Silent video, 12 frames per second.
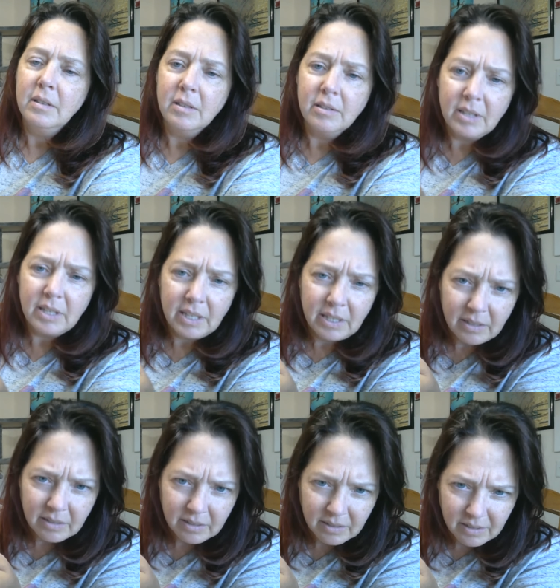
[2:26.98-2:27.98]
Okay,
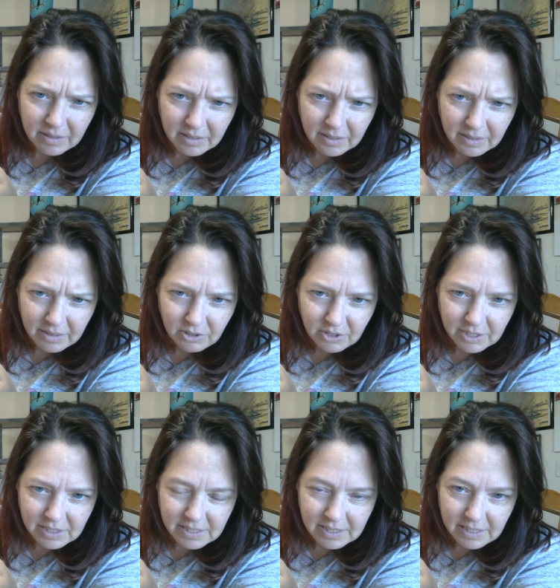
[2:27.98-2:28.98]
you
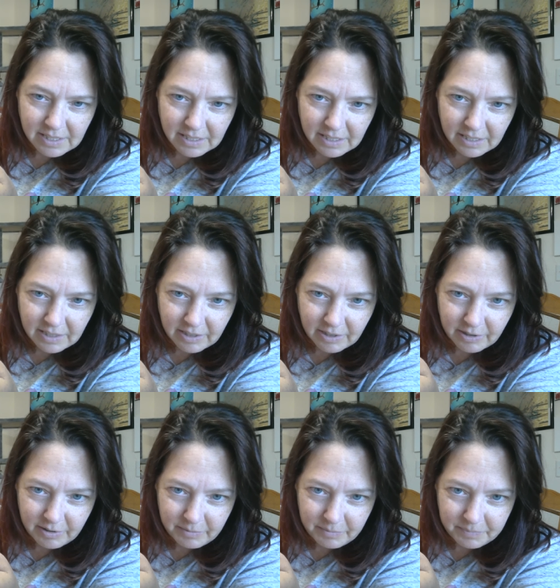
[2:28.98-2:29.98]
can see it
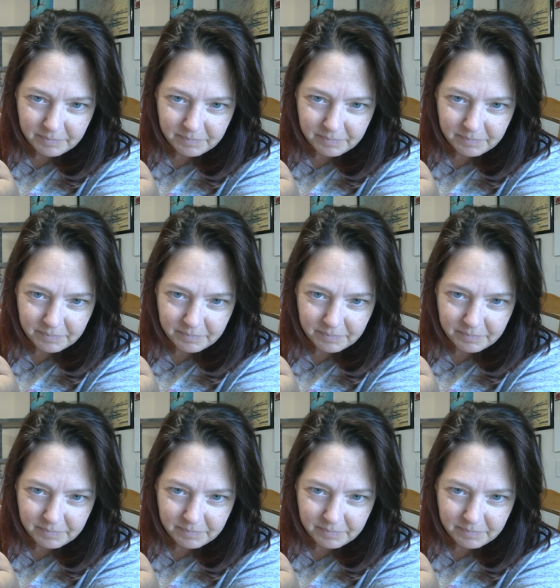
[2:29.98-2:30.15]
there.